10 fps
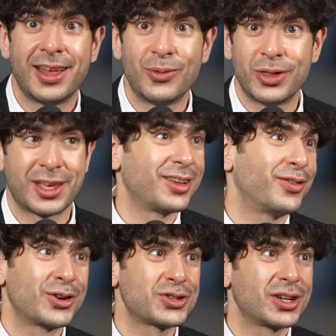and with the
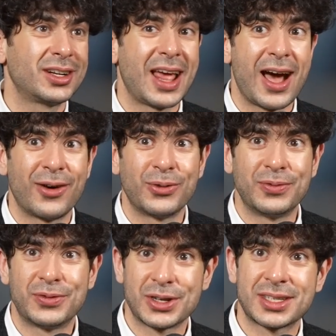conversion now
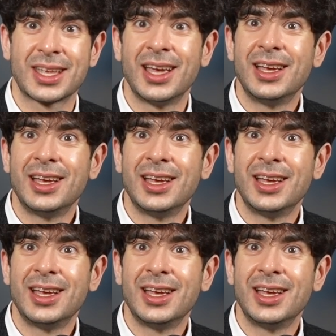we've just